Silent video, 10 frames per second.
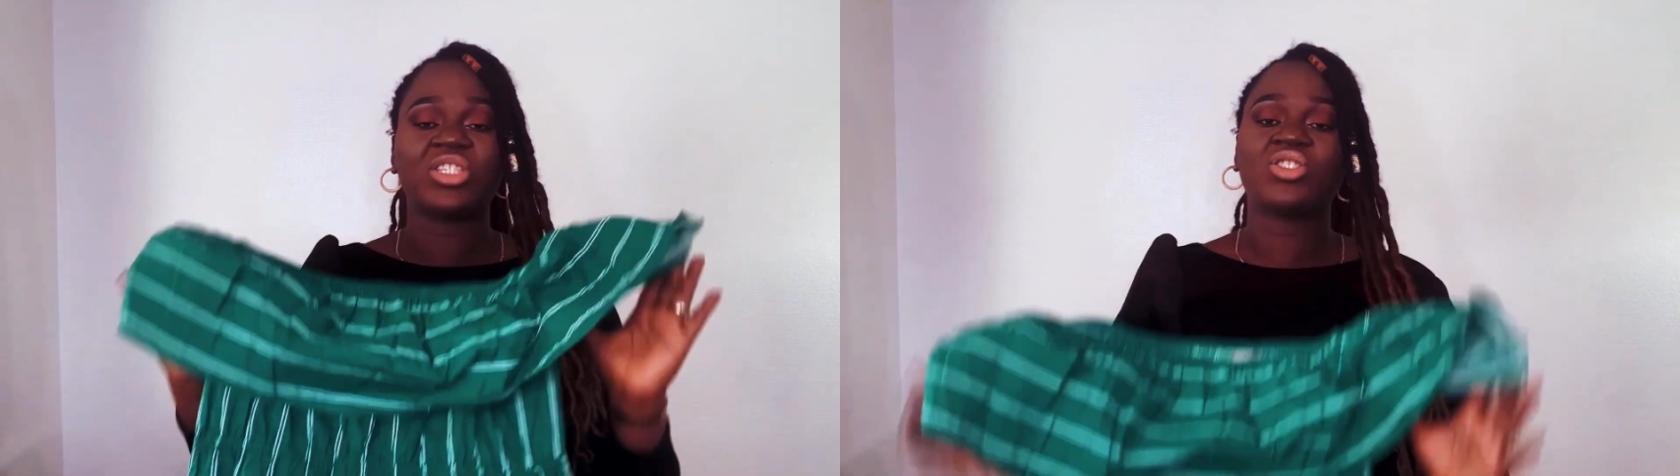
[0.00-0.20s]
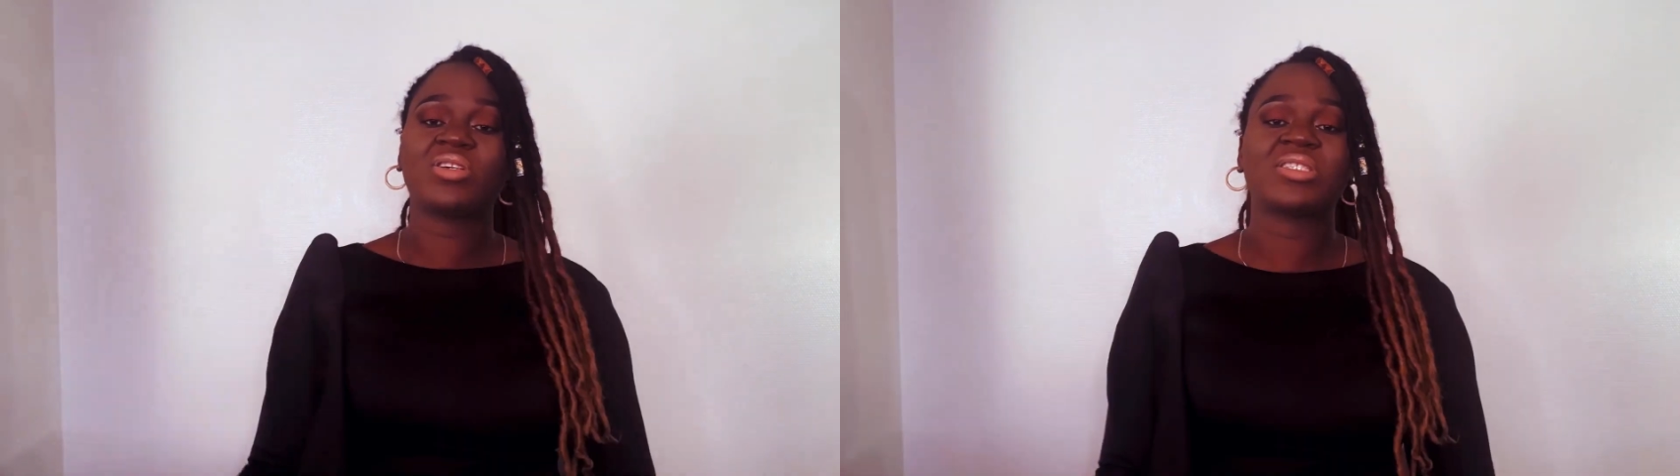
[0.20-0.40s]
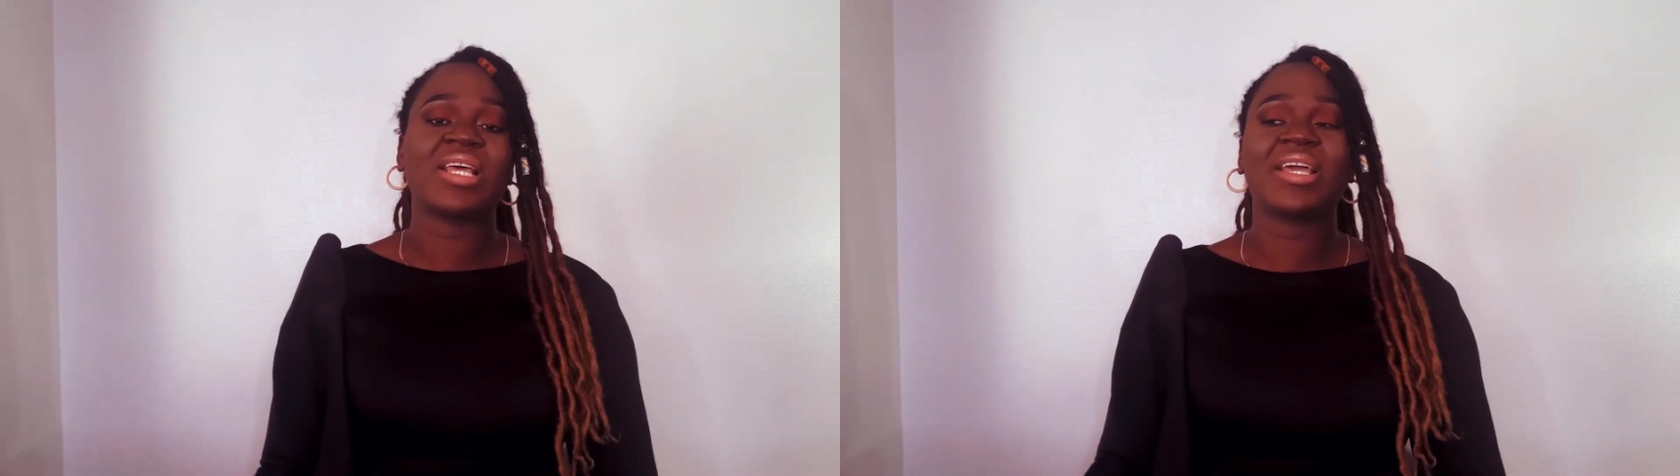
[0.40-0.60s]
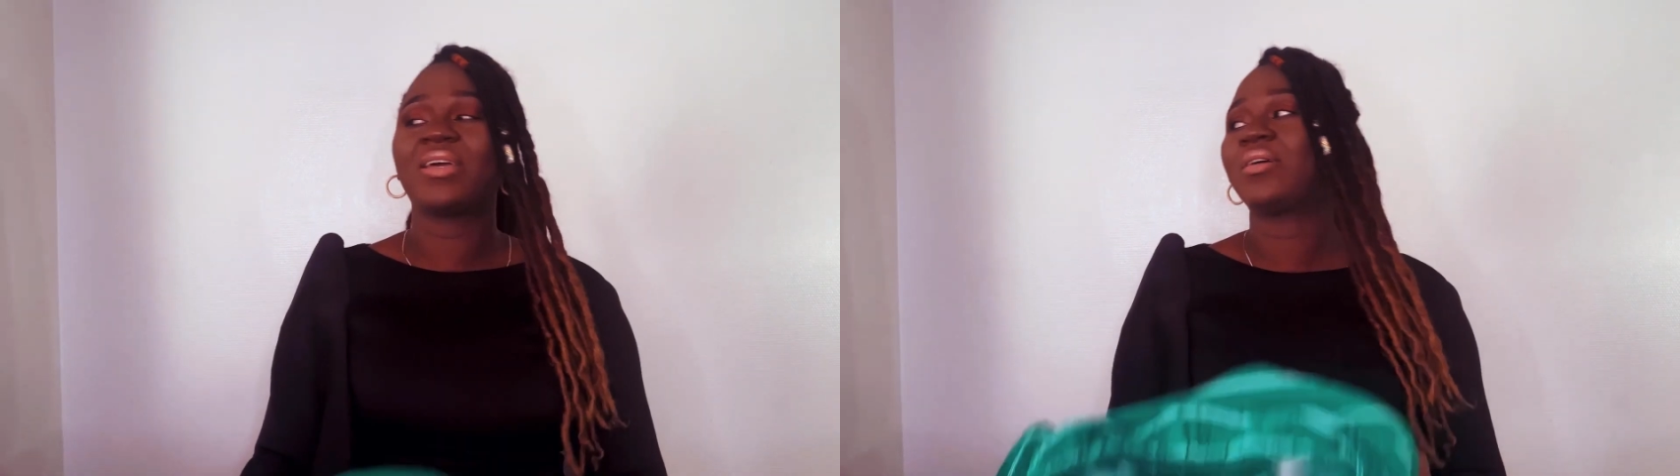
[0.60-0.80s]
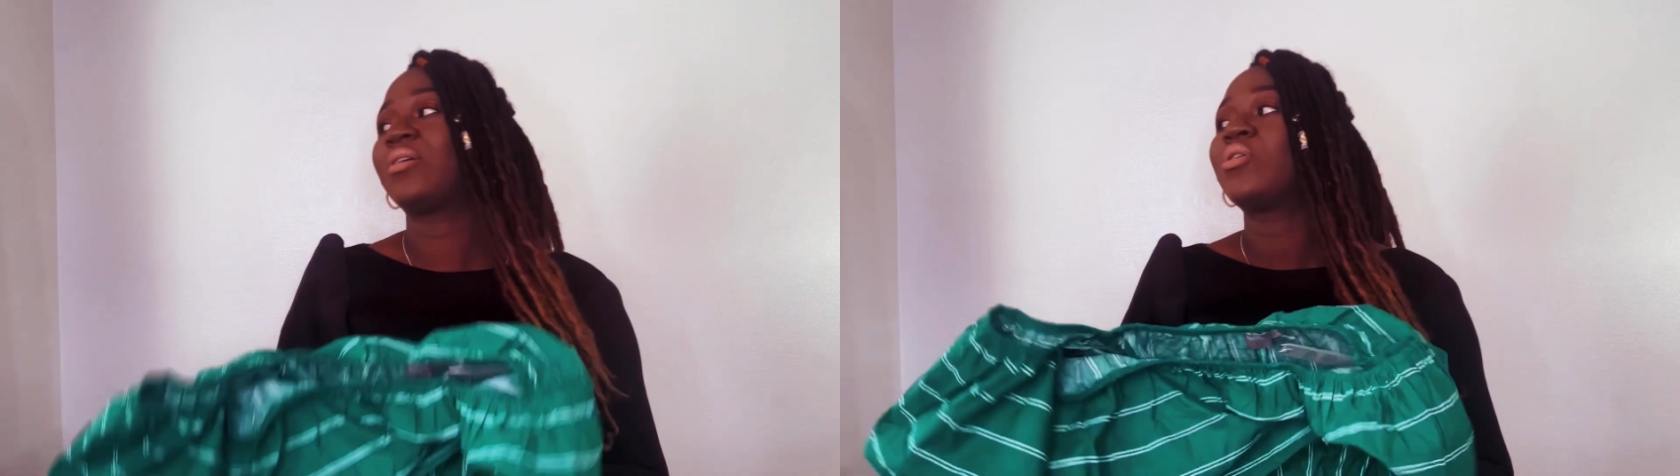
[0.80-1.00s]
It's just like
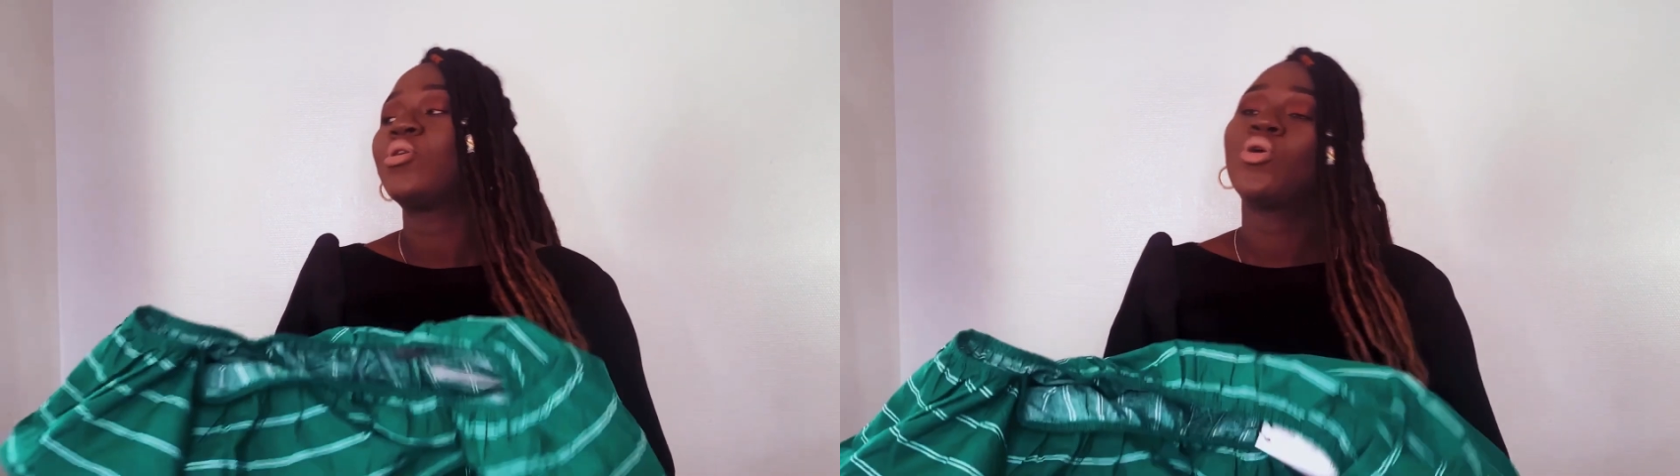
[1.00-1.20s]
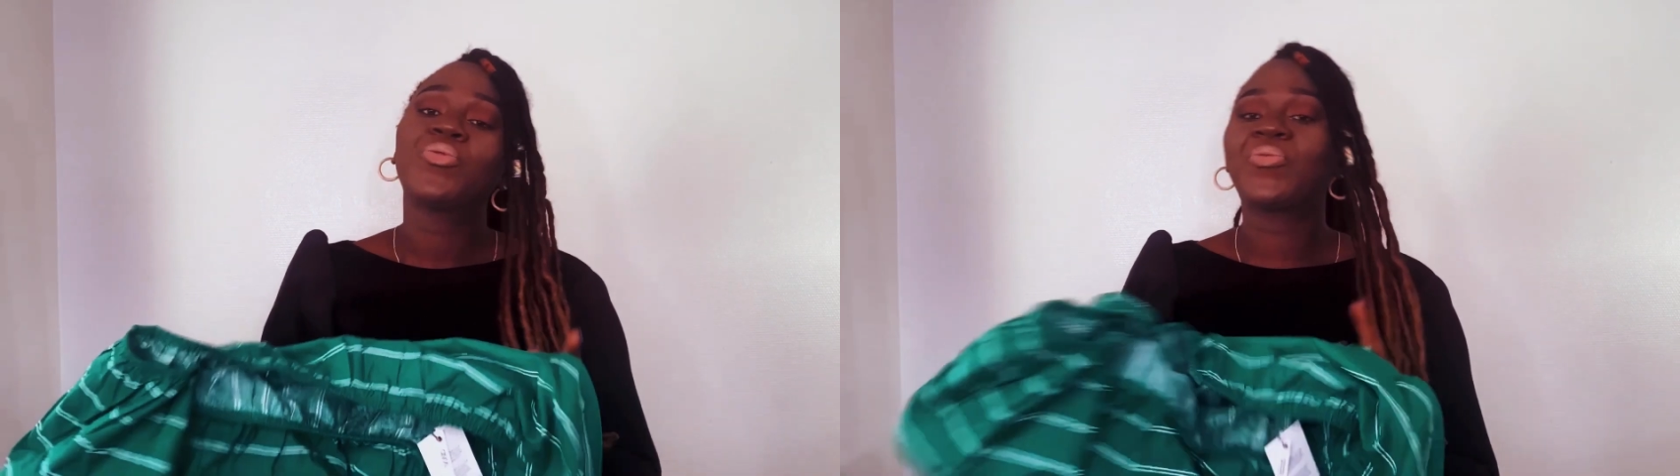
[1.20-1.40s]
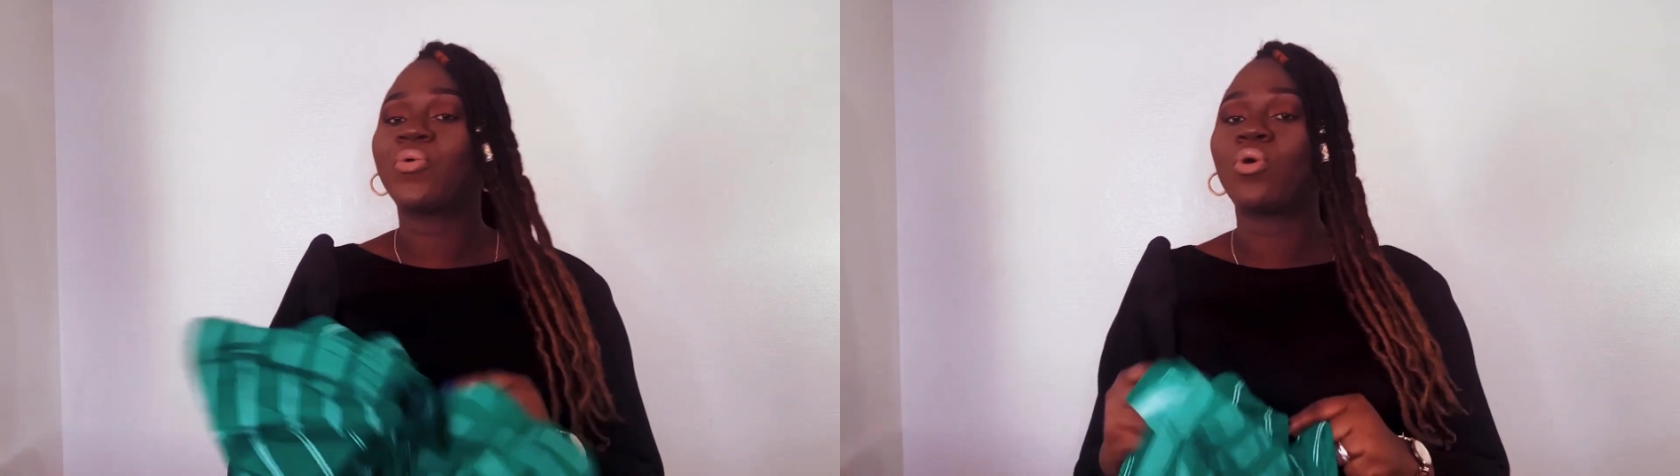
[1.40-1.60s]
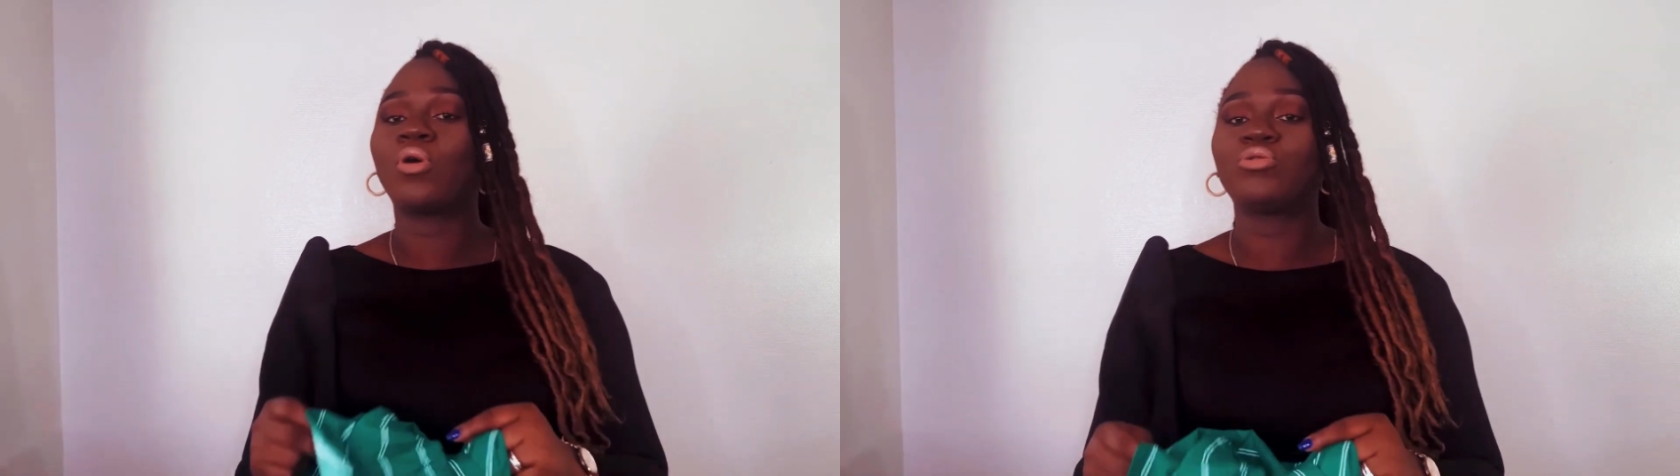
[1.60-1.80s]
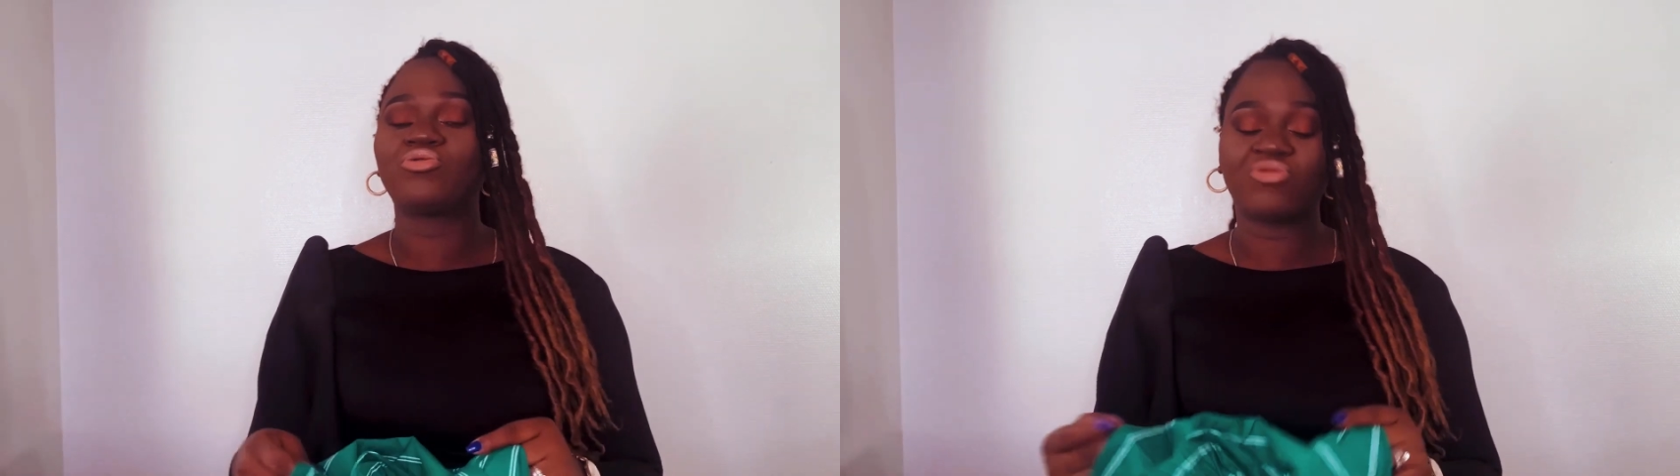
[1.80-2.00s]
a
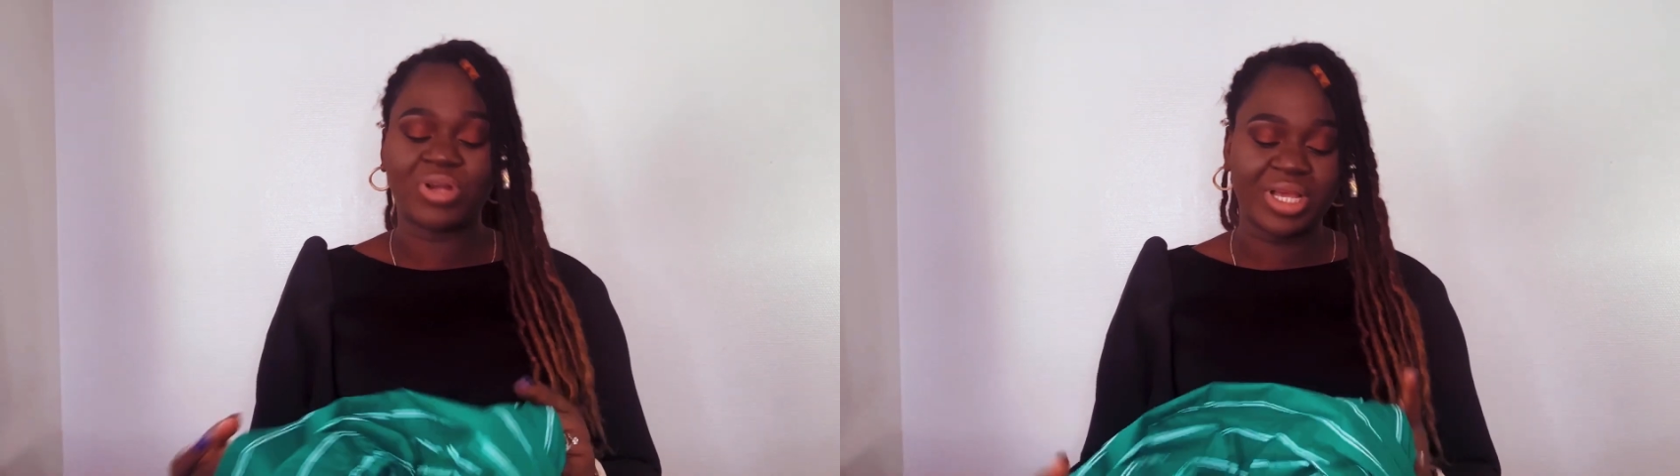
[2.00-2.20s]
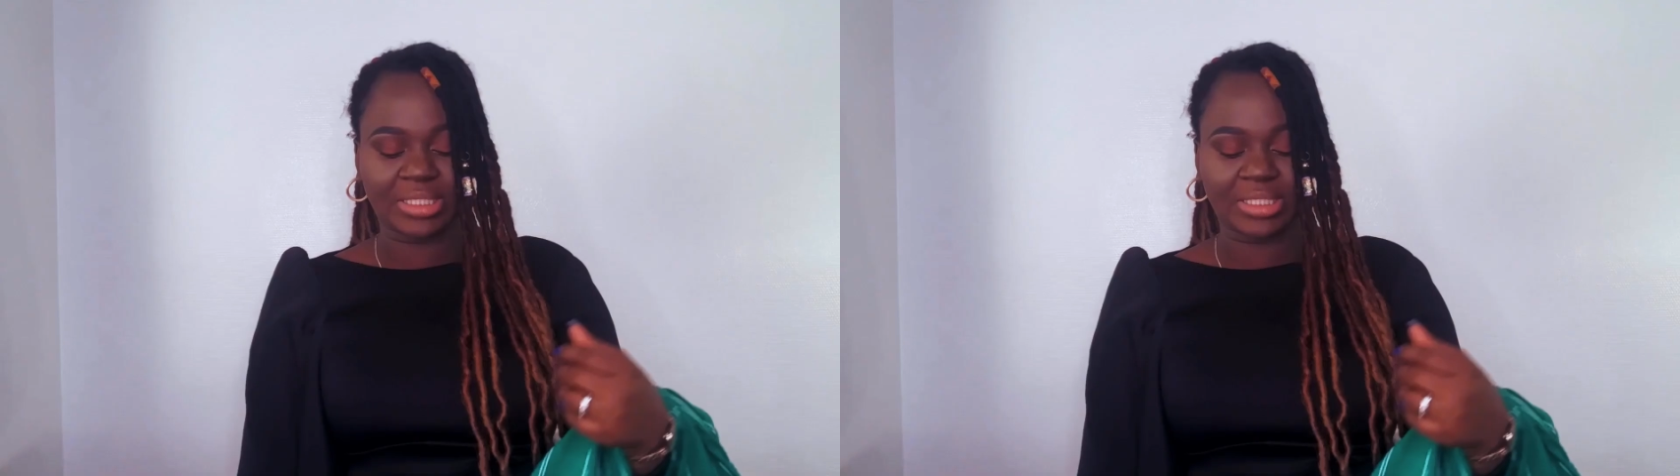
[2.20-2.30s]
throw-on dress.